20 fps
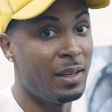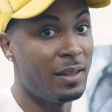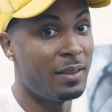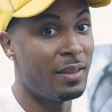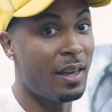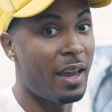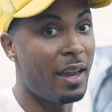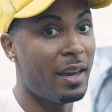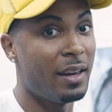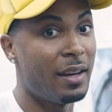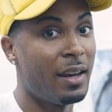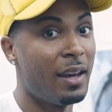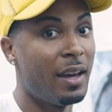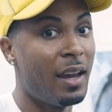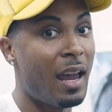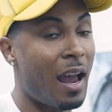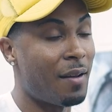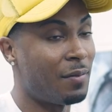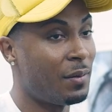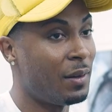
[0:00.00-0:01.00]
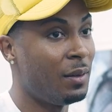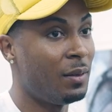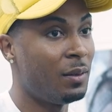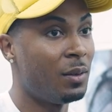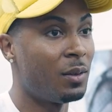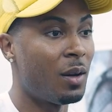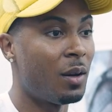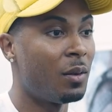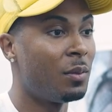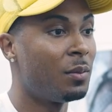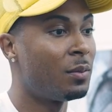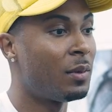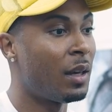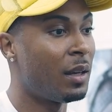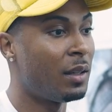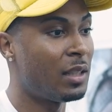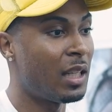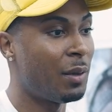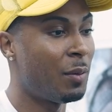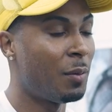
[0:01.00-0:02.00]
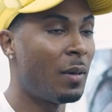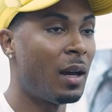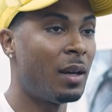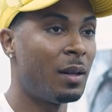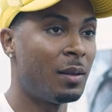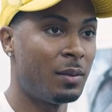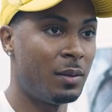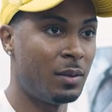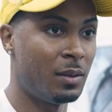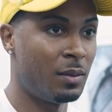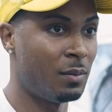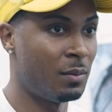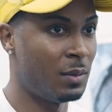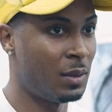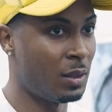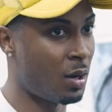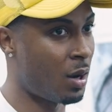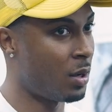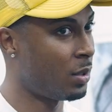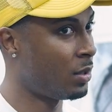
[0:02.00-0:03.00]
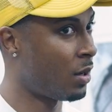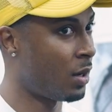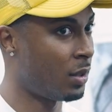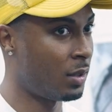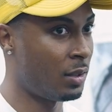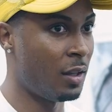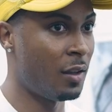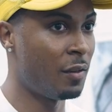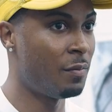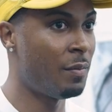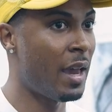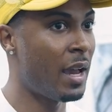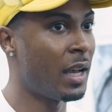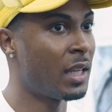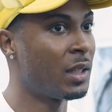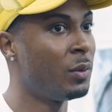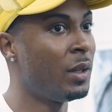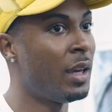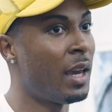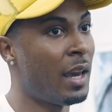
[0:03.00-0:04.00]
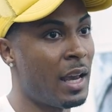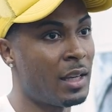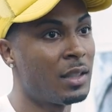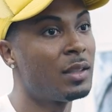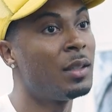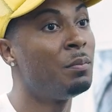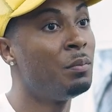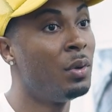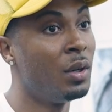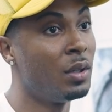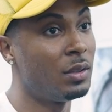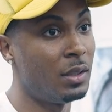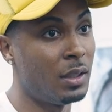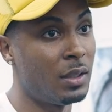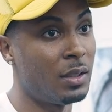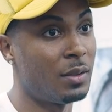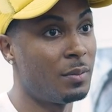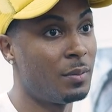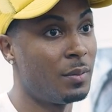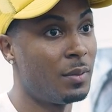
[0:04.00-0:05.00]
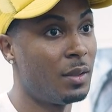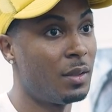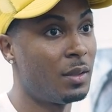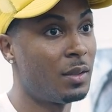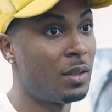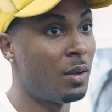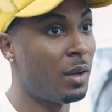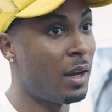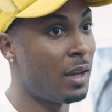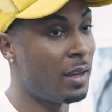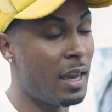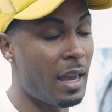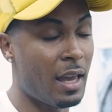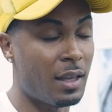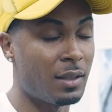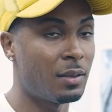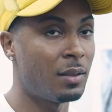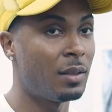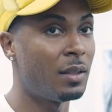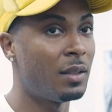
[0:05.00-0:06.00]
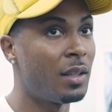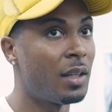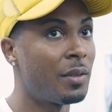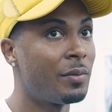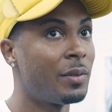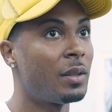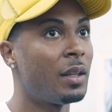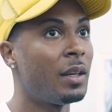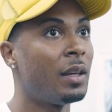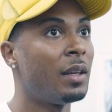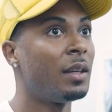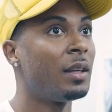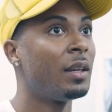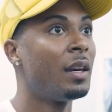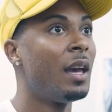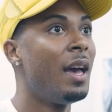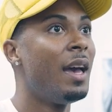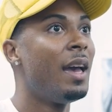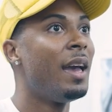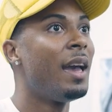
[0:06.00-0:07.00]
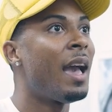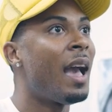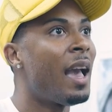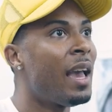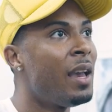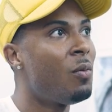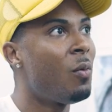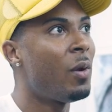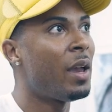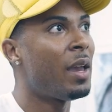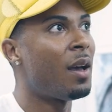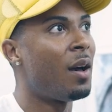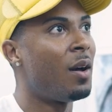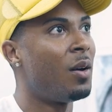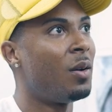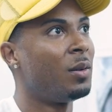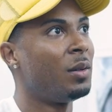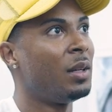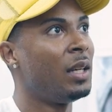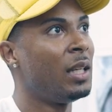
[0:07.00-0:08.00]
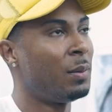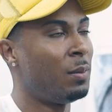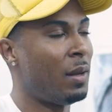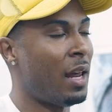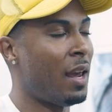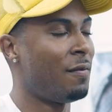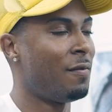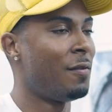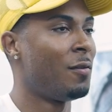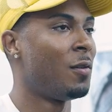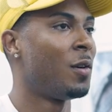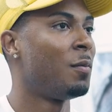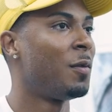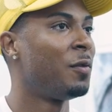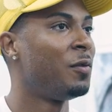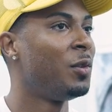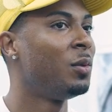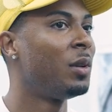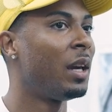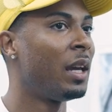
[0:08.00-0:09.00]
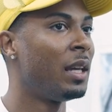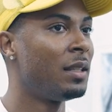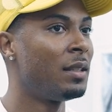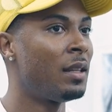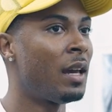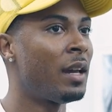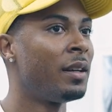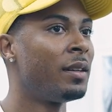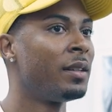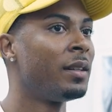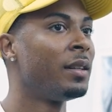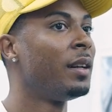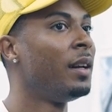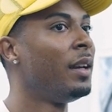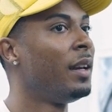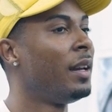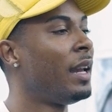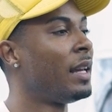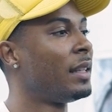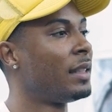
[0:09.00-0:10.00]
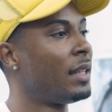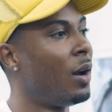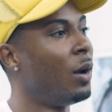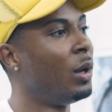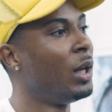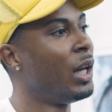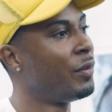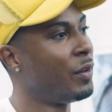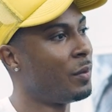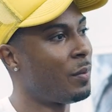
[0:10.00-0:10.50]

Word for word: did that, after, you know, they sent our stuff back because we had actually booked him. So they canceled it and everything. He went on his platform a few days later and told